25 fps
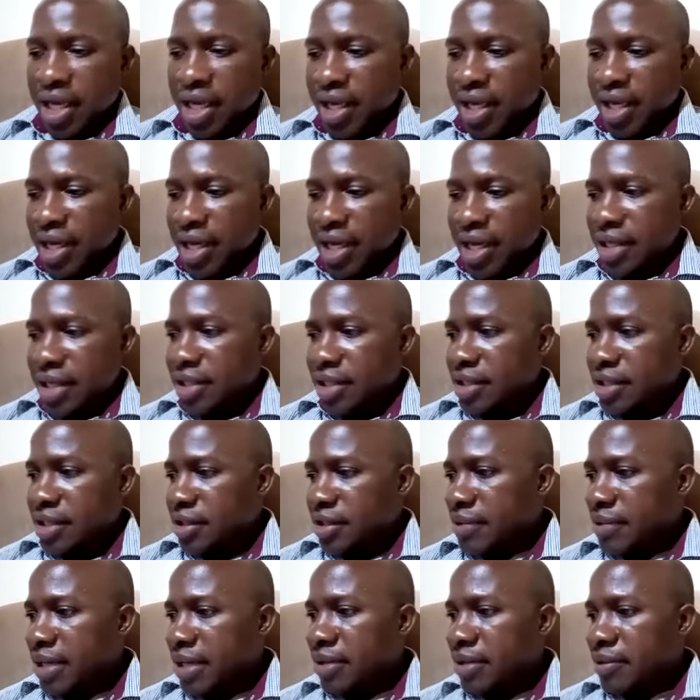and it has
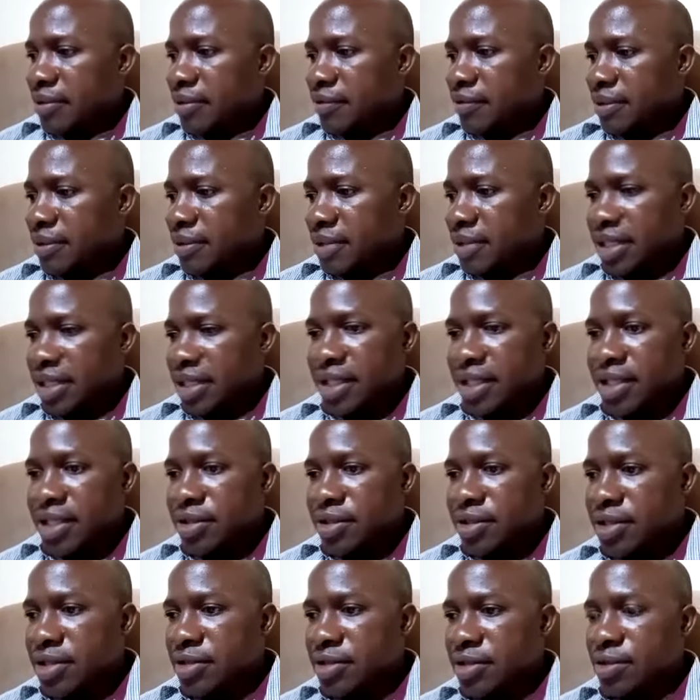reminded me of something else I
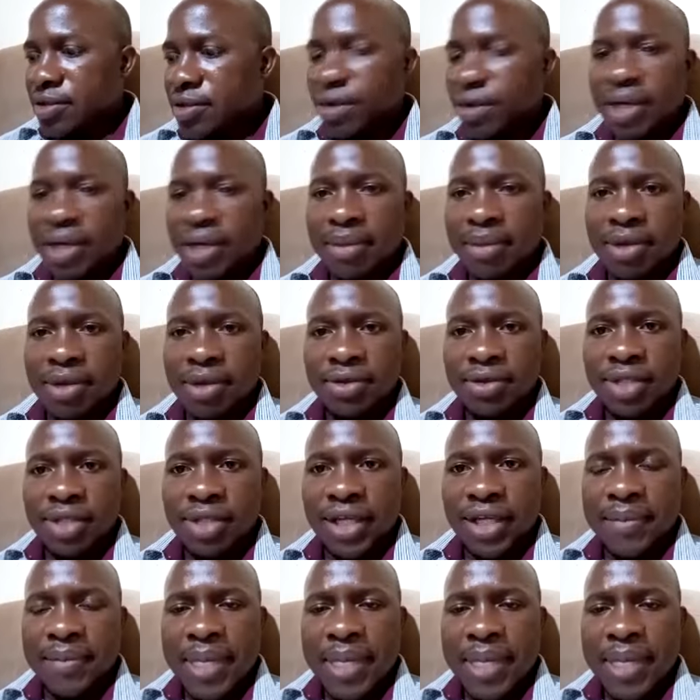needed to talk about today.